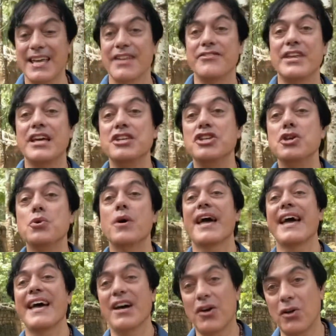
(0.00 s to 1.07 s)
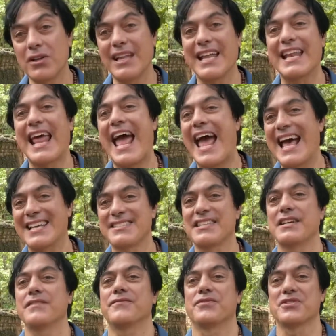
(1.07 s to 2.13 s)
then you held an
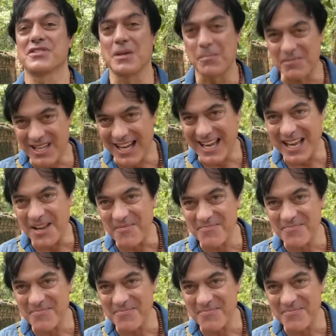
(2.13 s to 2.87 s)
asset for some time.